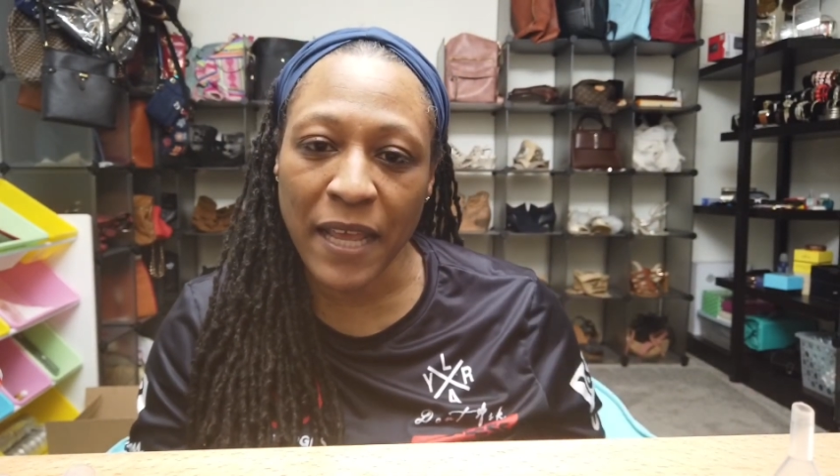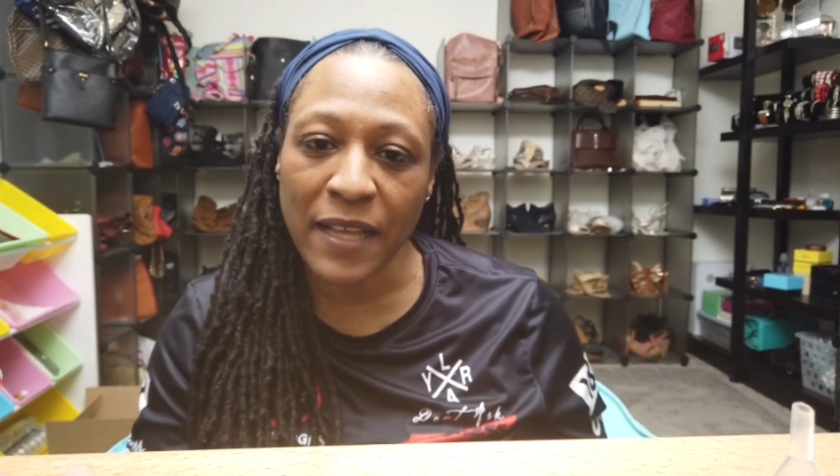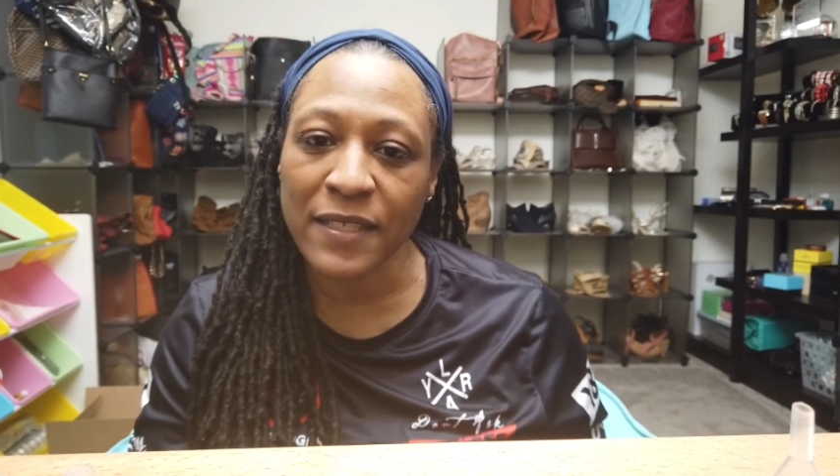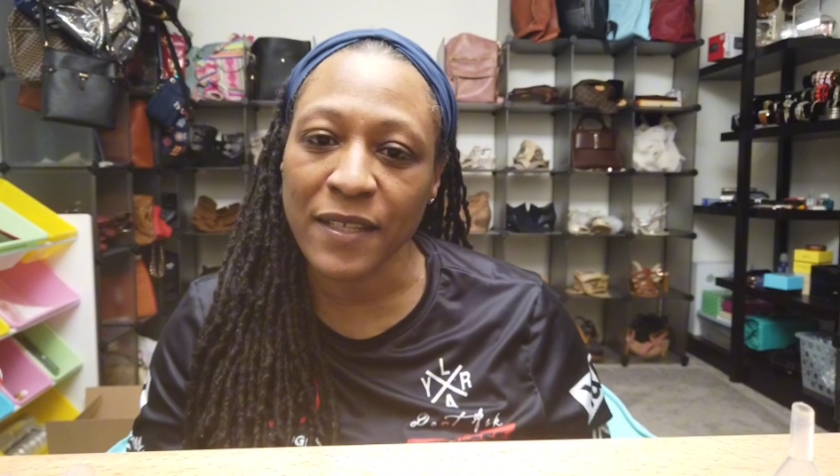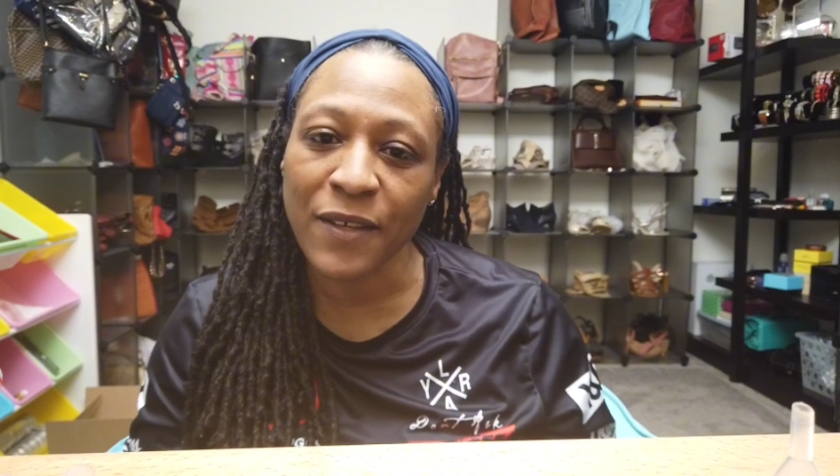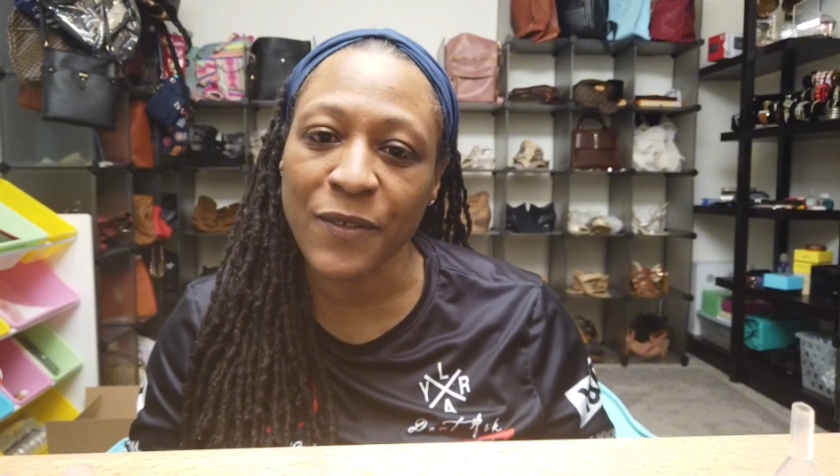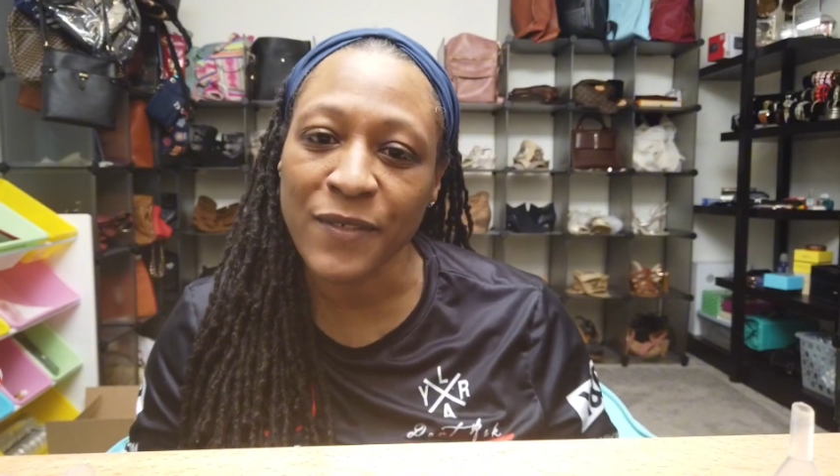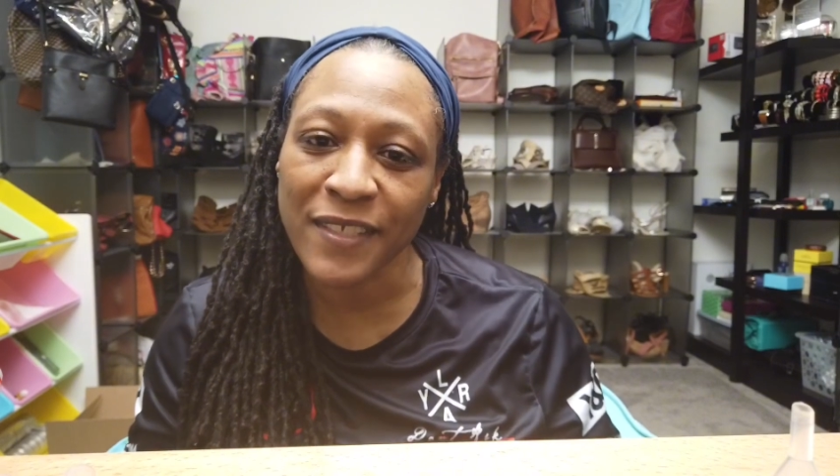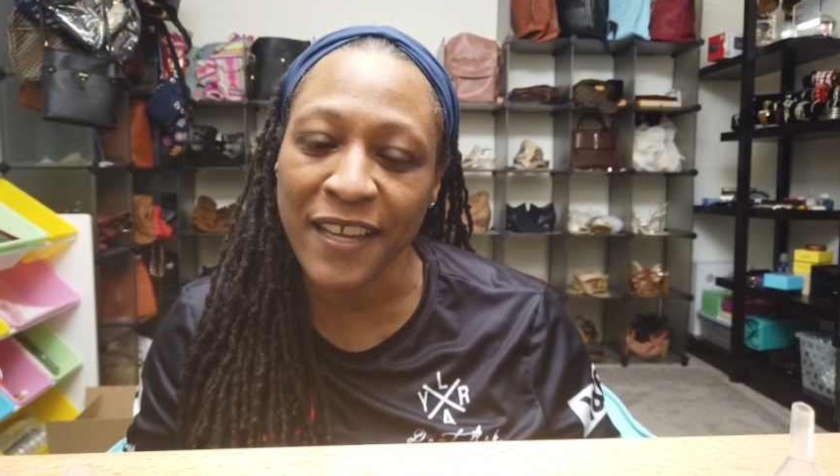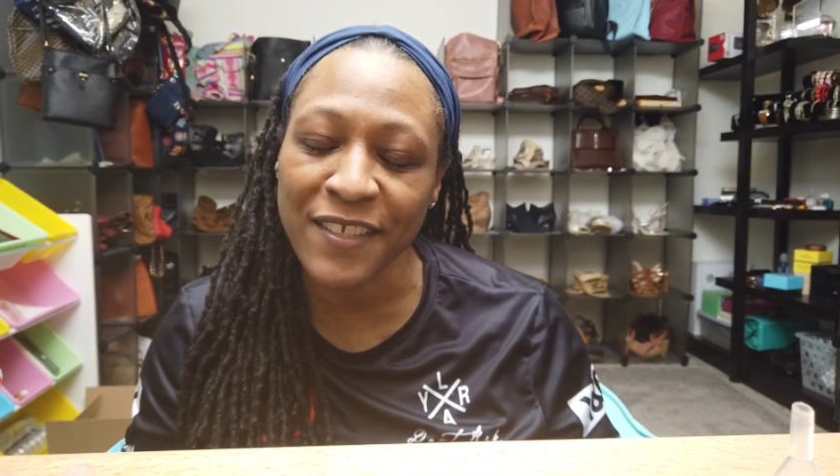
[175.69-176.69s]
next, so
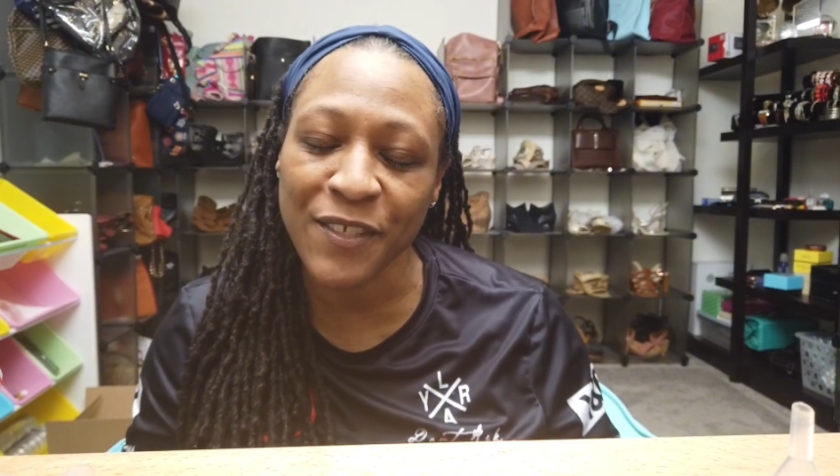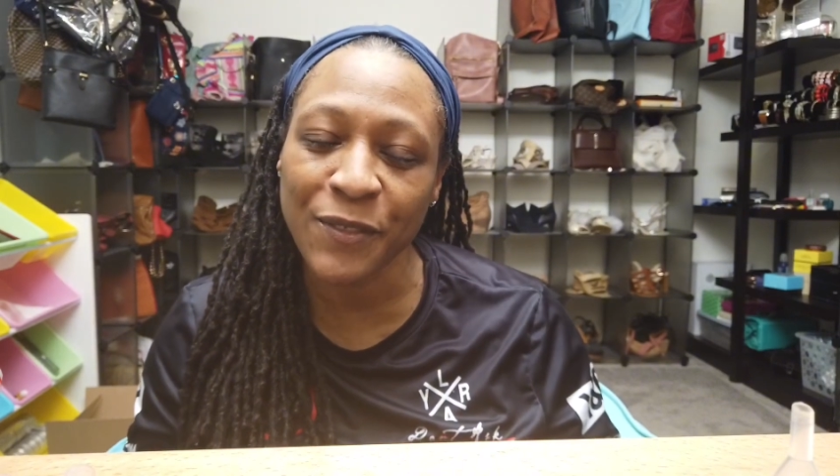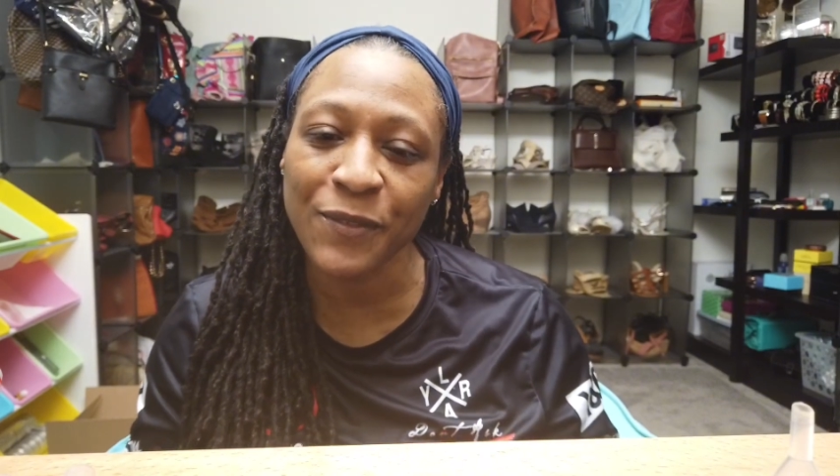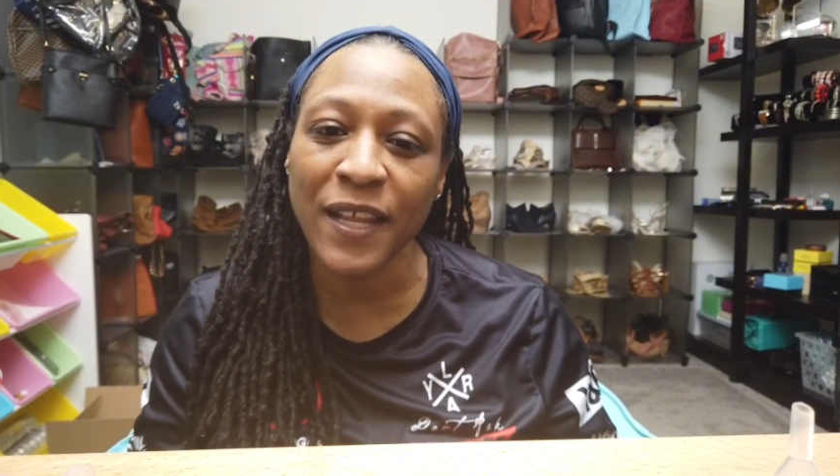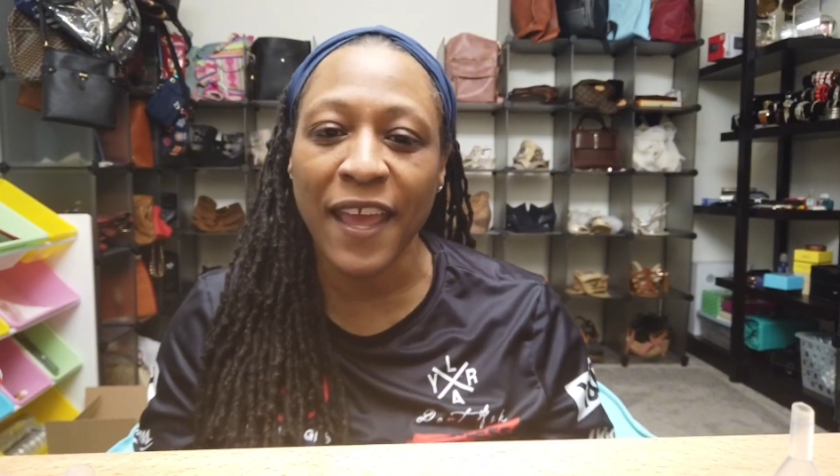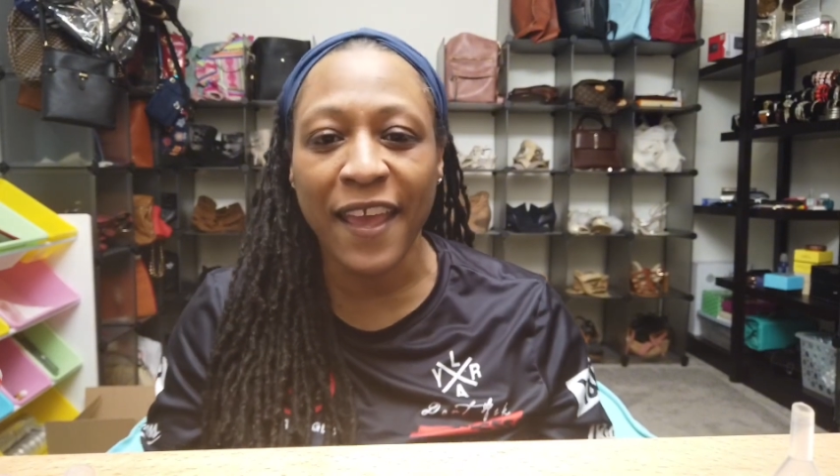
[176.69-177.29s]
stay tuned,